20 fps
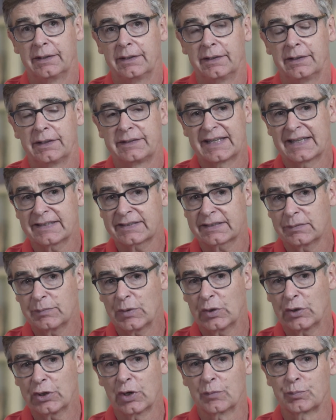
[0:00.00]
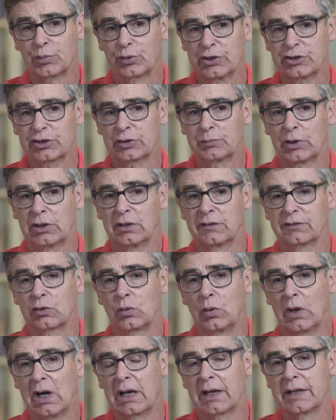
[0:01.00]
The testimony or principle of
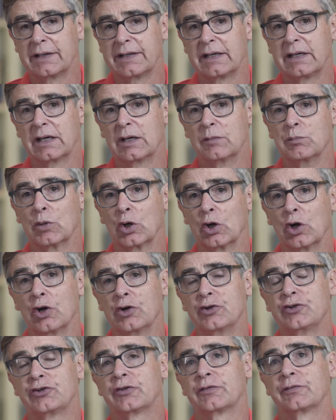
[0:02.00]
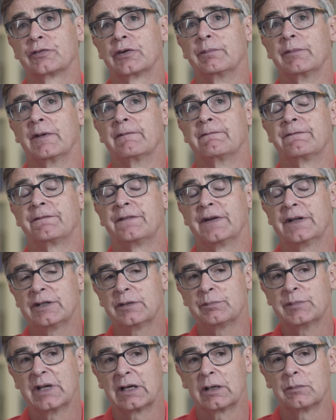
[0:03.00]
equality emerged from the
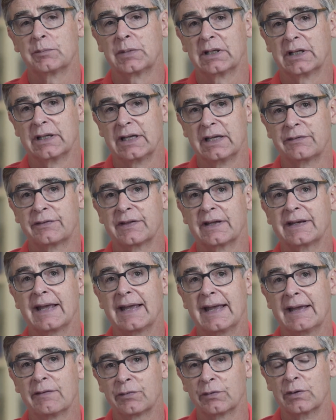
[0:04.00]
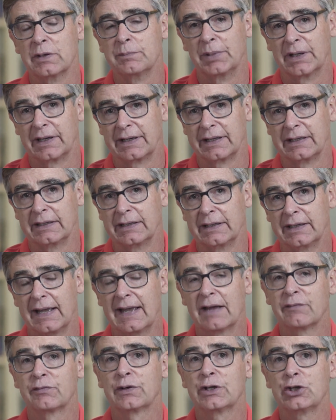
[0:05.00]
fundamental belief that everybody,
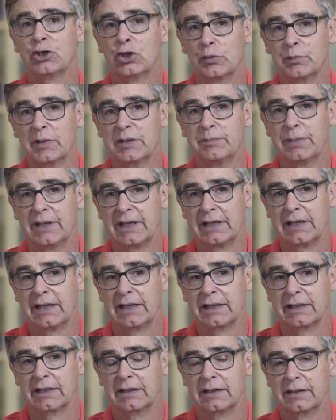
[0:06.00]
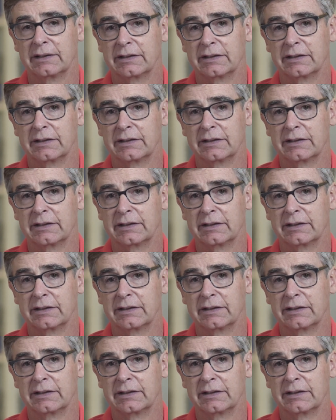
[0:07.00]
every human being,